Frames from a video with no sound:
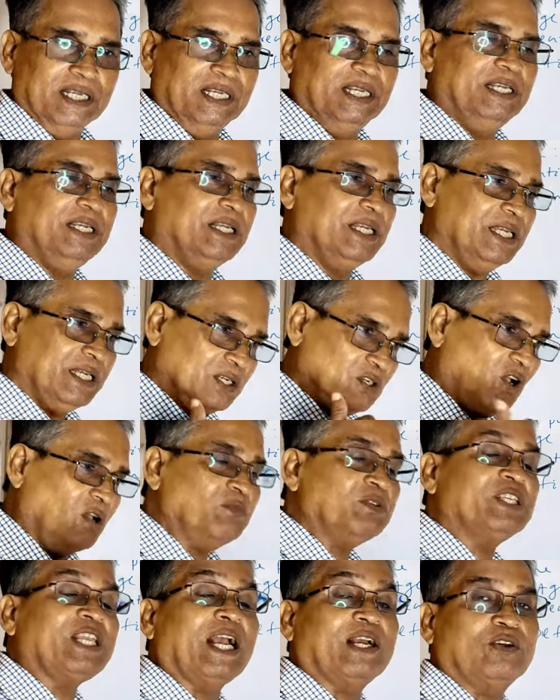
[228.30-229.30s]
he
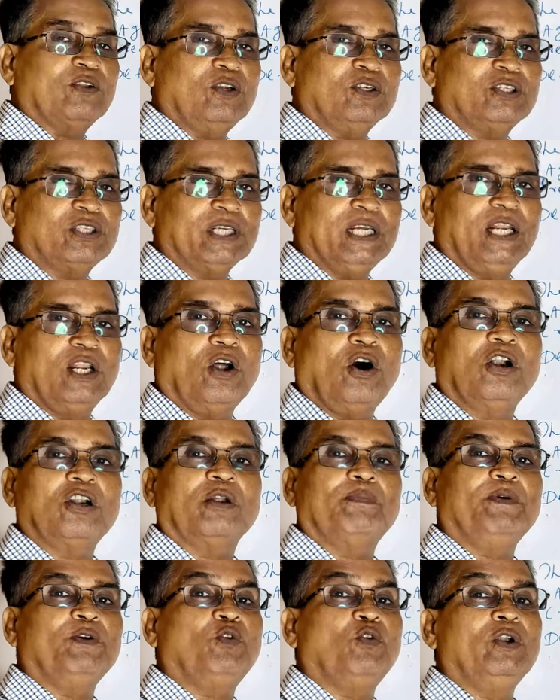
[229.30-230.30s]
comes across a lot of